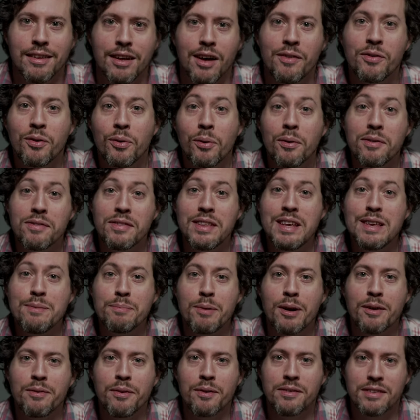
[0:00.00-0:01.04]
Of course, these
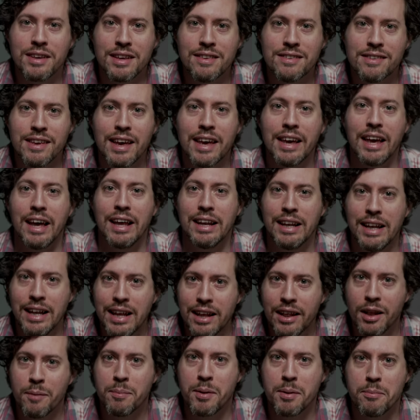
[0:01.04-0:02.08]
profiles can take a
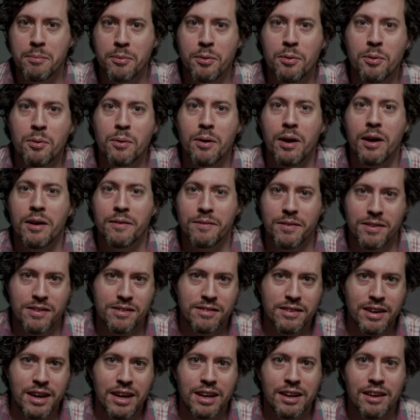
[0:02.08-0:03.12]
little bit more of a
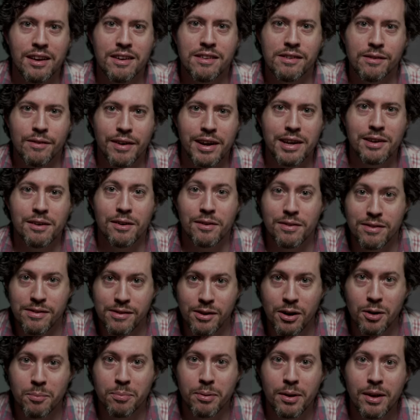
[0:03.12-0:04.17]
stylized grade on
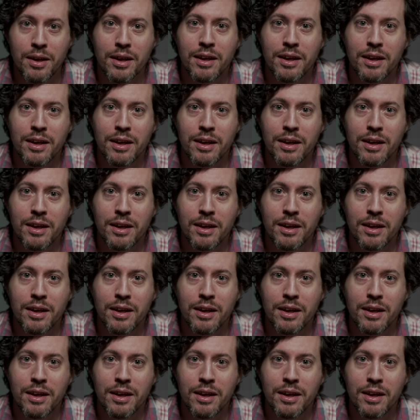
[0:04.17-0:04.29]
top,